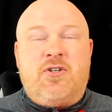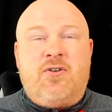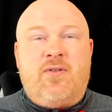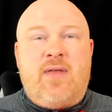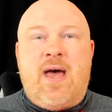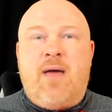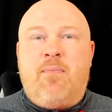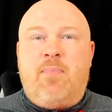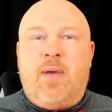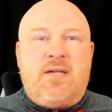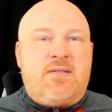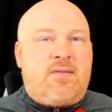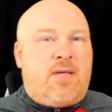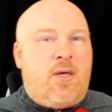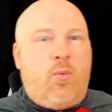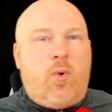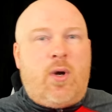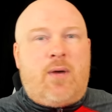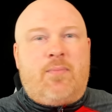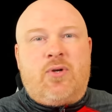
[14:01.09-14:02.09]
that. Basically
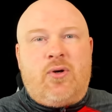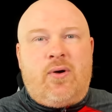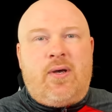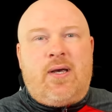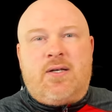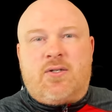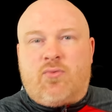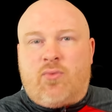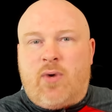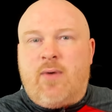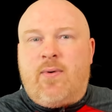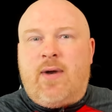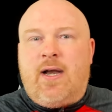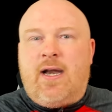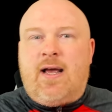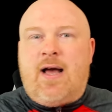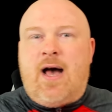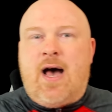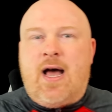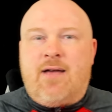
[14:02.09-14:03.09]
what I'm doing is
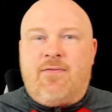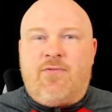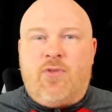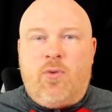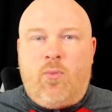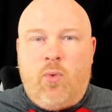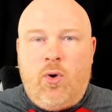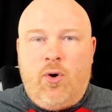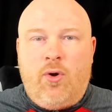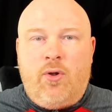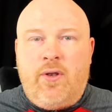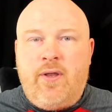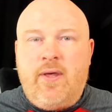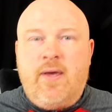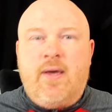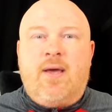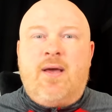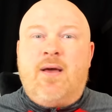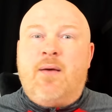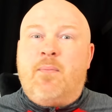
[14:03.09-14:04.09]
rereading Eye of the World,
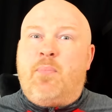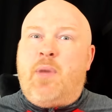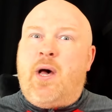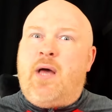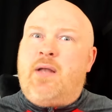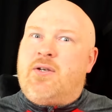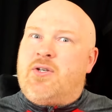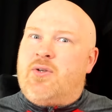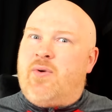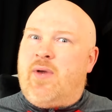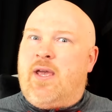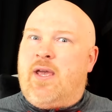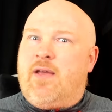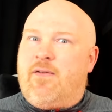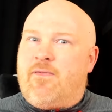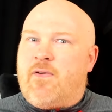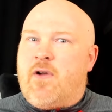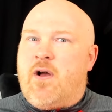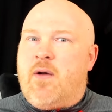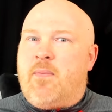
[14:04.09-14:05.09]
but doing it
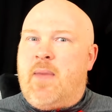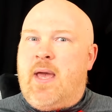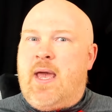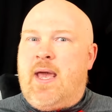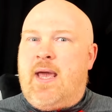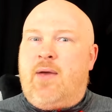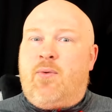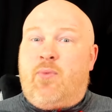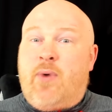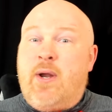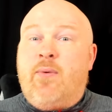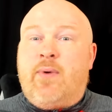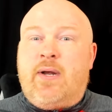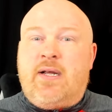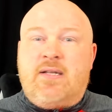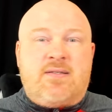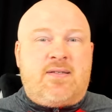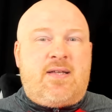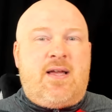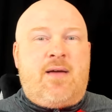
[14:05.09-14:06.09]
from a
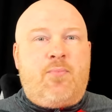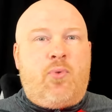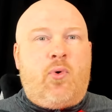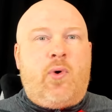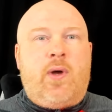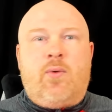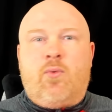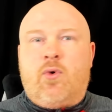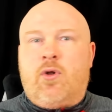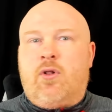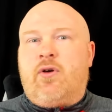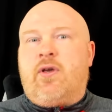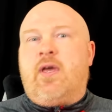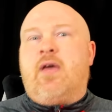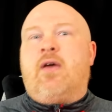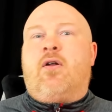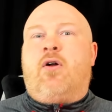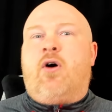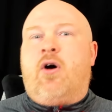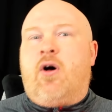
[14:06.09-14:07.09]
reread standpoint. We're looking
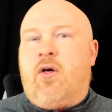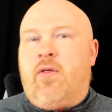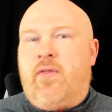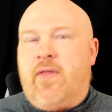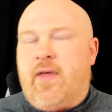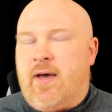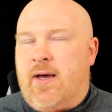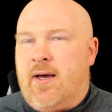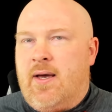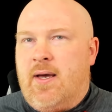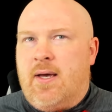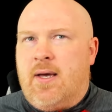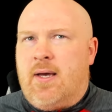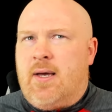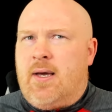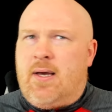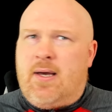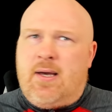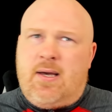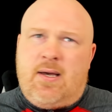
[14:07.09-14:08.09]
at all the
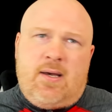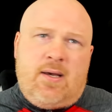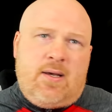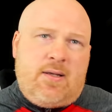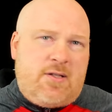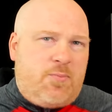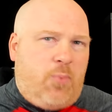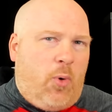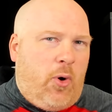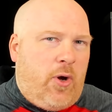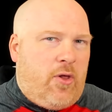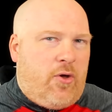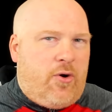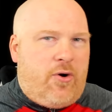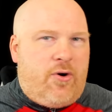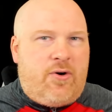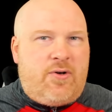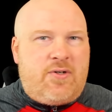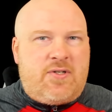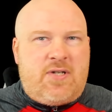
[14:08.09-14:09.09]

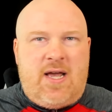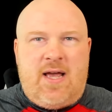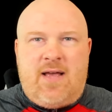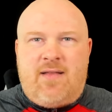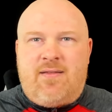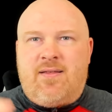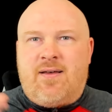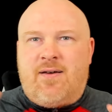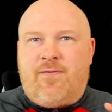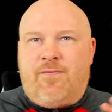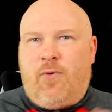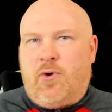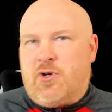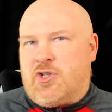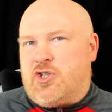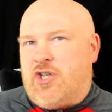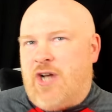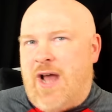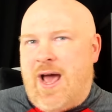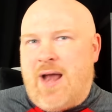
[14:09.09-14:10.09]
spoilers and the
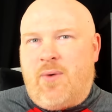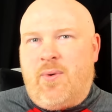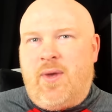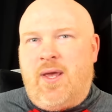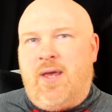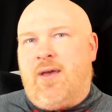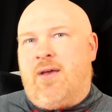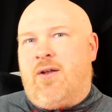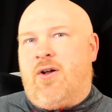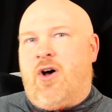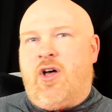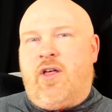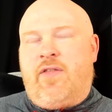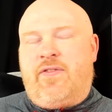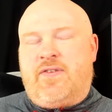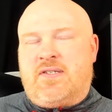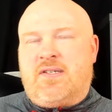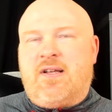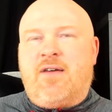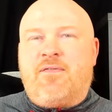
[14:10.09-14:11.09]
foreshadowing and all the
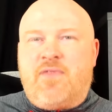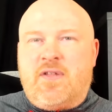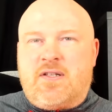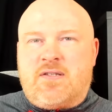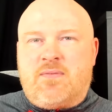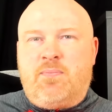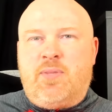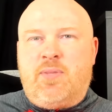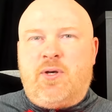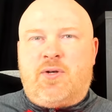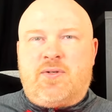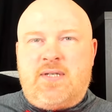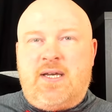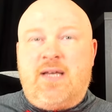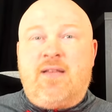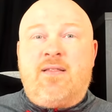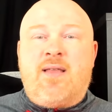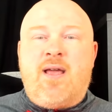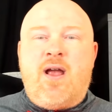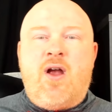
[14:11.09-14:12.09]
stuff that's built
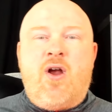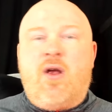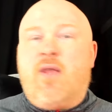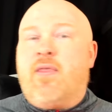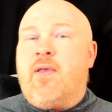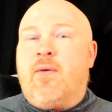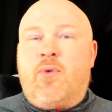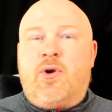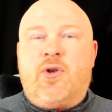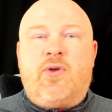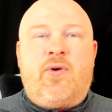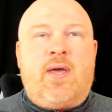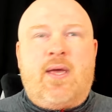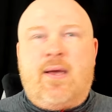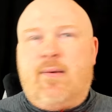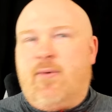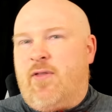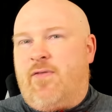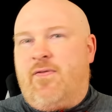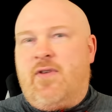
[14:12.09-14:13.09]
in there. And then we're doing it
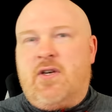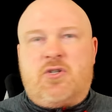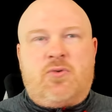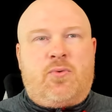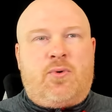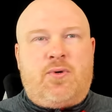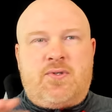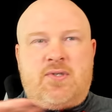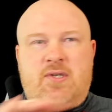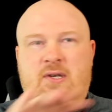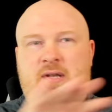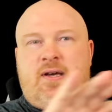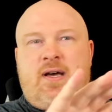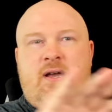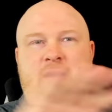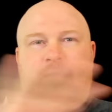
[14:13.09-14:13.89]
with visuals so you can kind of